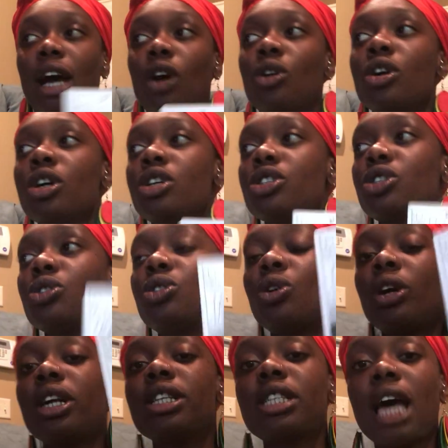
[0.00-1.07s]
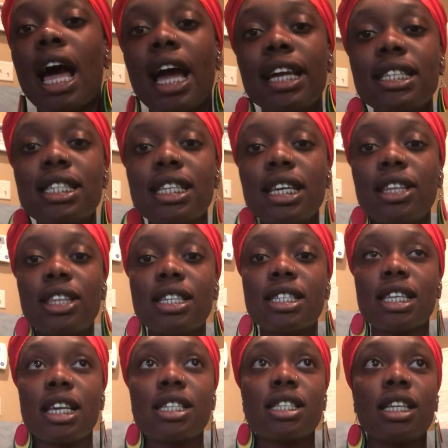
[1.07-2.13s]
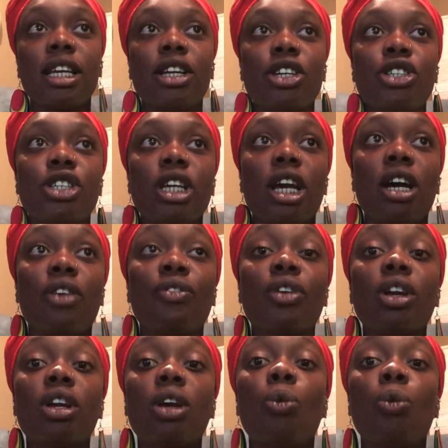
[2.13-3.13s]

out. So Taurus, I see this as the energy of